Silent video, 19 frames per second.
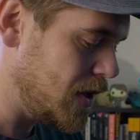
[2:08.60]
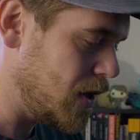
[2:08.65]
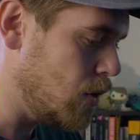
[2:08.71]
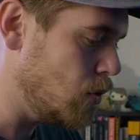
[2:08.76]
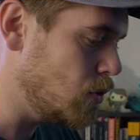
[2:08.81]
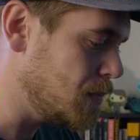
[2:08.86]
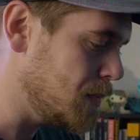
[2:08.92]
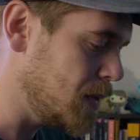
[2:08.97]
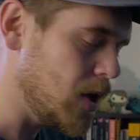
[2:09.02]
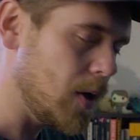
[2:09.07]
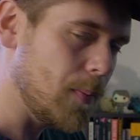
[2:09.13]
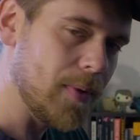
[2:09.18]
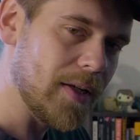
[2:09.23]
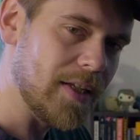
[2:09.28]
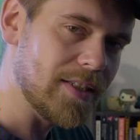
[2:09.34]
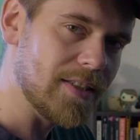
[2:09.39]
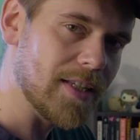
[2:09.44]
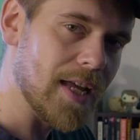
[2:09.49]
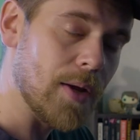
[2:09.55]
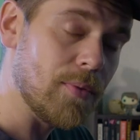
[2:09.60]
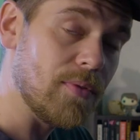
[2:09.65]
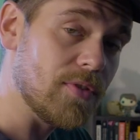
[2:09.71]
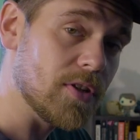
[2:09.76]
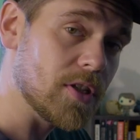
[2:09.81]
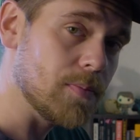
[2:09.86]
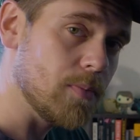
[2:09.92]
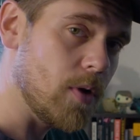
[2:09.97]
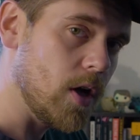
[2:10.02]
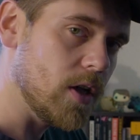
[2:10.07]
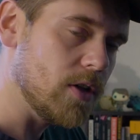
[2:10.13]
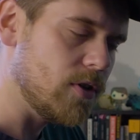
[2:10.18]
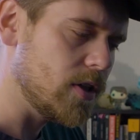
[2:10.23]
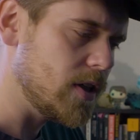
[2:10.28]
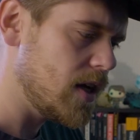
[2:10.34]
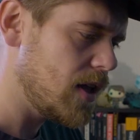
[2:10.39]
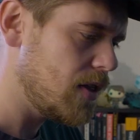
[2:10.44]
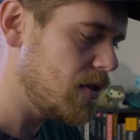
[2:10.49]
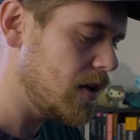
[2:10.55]
the old Monopoly set with the smiler
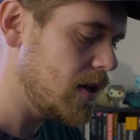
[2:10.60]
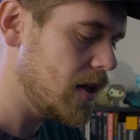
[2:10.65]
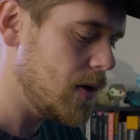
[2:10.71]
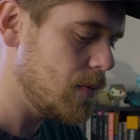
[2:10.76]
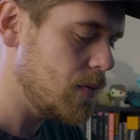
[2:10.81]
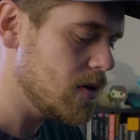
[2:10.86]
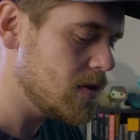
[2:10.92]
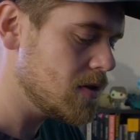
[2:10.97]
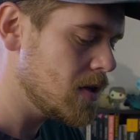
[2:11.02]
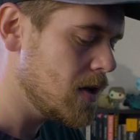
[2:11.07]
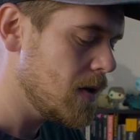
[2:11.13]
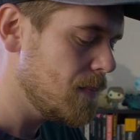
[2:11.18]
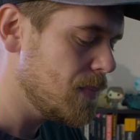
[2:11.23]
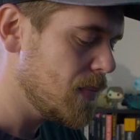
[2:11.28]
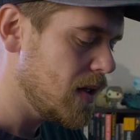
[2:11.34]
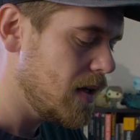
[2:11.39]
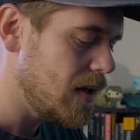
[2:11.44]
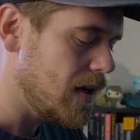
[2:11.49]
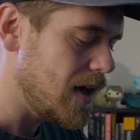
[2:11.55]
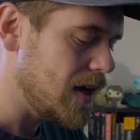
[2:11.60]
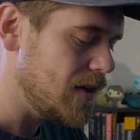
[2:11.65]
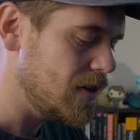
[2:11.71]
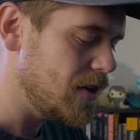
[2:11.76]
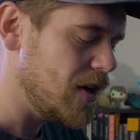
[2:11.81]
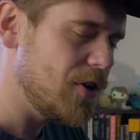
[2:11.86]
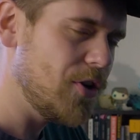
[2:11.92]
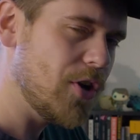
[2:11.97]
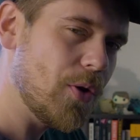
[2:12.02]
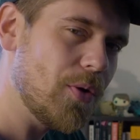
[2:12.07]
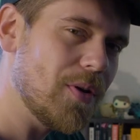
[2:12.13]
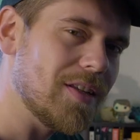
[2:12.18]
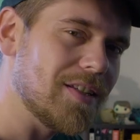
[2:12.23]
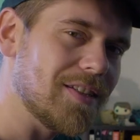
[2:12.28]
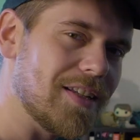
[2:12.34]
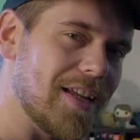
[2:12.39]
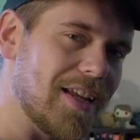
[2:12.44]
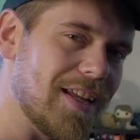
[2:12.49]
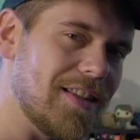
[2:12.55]
on it, I think it was, and I
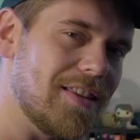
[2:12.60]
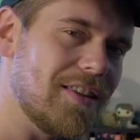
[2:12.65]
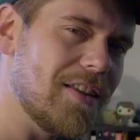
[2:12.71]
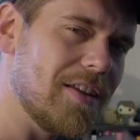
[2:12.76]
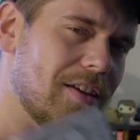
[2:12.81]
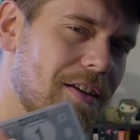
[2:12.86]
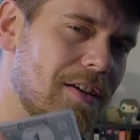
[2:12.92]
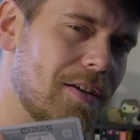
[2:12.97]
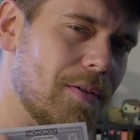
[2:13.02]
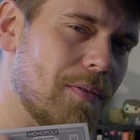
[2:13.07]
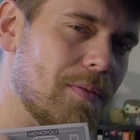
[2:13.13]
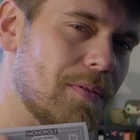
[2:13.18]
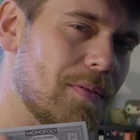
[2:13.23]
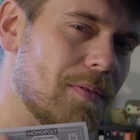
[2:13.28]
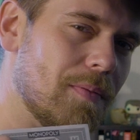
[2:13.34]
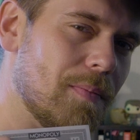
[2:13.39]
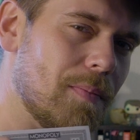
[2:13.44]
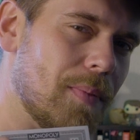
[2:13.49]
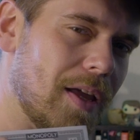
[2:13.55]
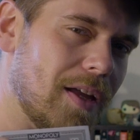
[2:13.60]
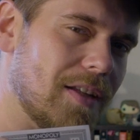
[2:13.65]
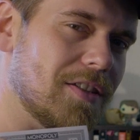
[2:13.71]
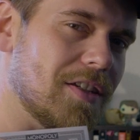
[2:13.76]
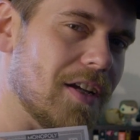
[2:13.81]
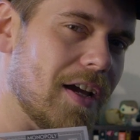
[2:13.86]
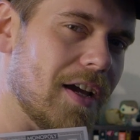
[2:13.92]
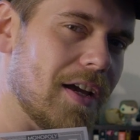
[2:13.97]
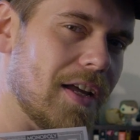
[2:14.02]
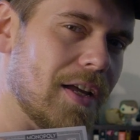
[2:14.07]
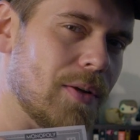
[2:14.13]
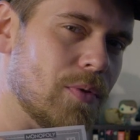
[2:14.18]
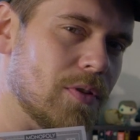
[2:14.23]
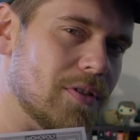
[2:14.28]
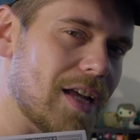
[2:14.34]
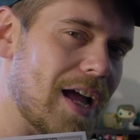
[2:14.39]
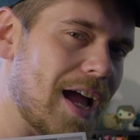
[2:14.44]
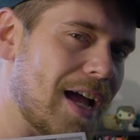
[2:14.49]
noticed in the picture it was